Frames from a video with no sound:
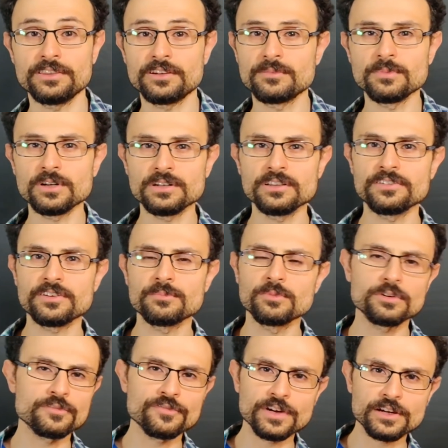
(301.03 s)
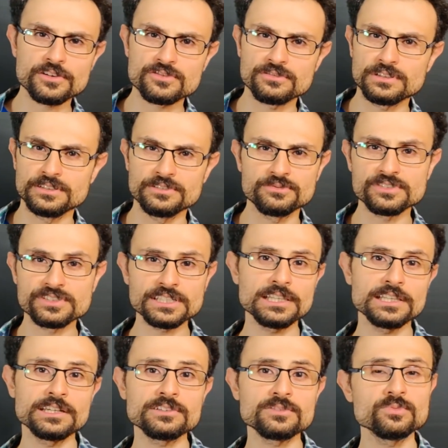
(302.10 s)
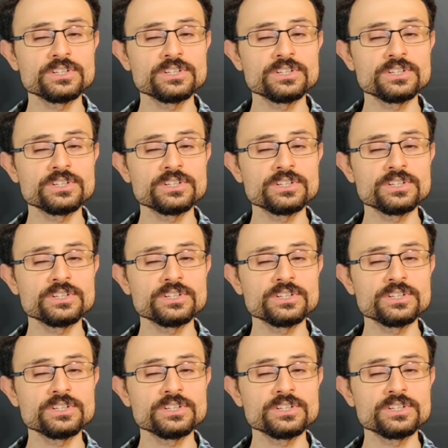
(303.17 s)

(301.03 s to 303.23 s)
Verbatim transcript: their bodies are more functional and resilient,